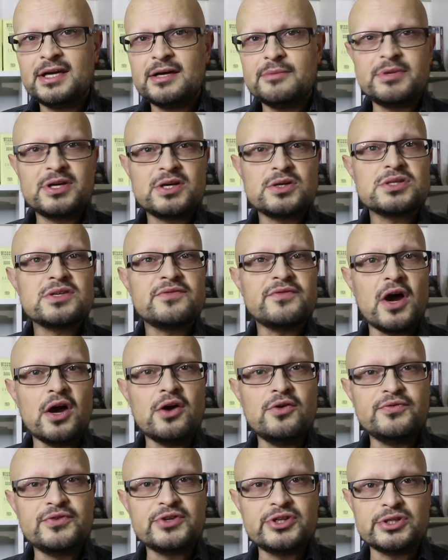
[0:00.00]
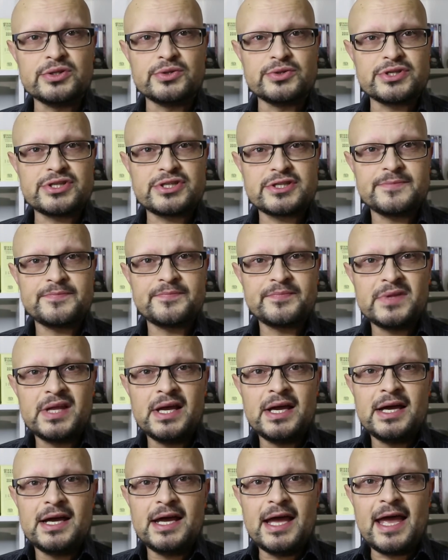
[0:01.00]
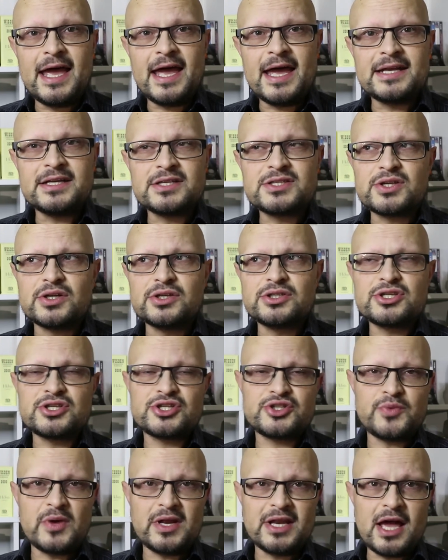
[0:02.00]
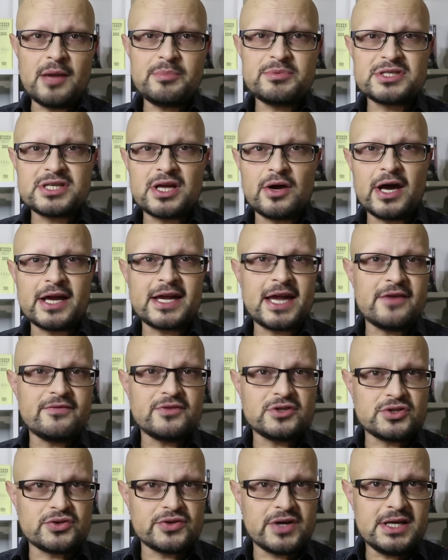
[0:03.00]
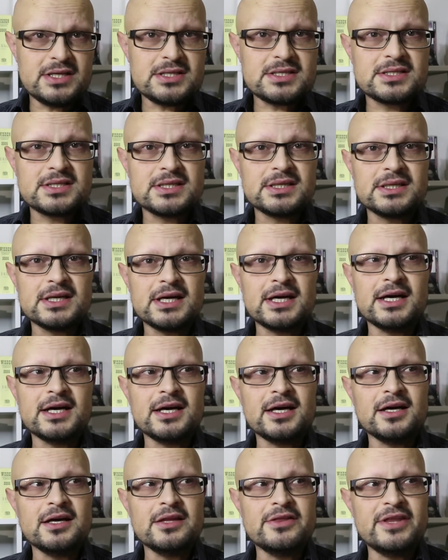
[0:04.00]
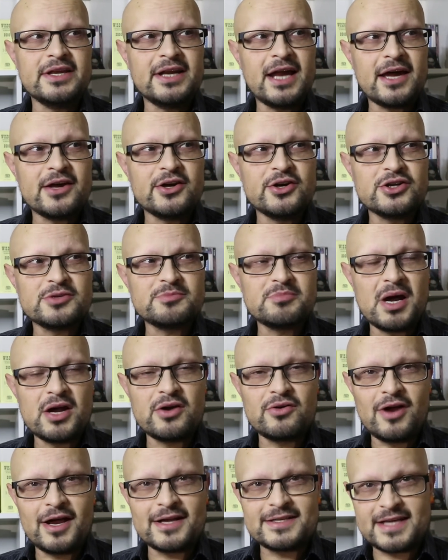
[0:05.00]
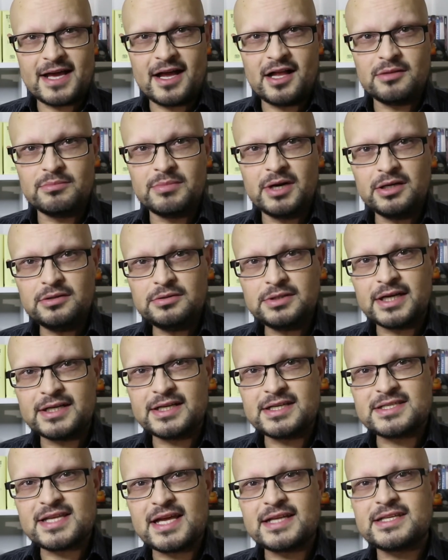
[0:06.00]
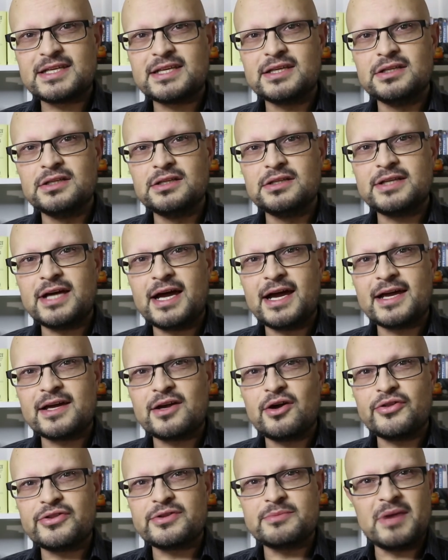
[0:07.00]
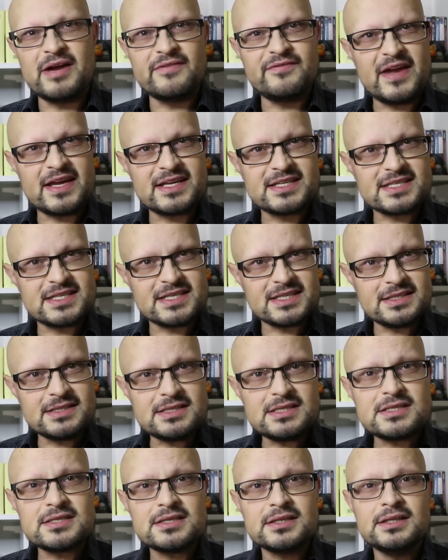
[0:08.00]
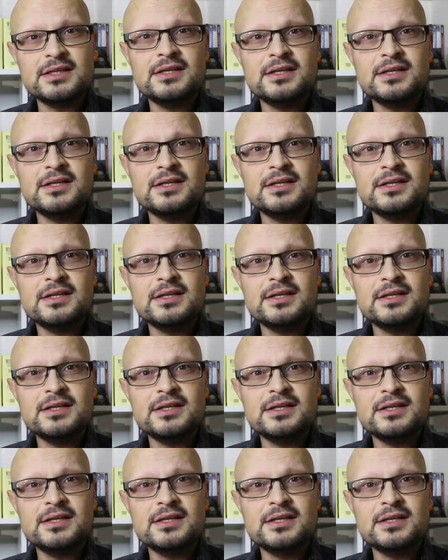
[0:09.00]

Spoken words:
because of overuse. And it started to swell up, so I gave it rest. Then I hurt my right elbow, and as that healed, I got my vaccines,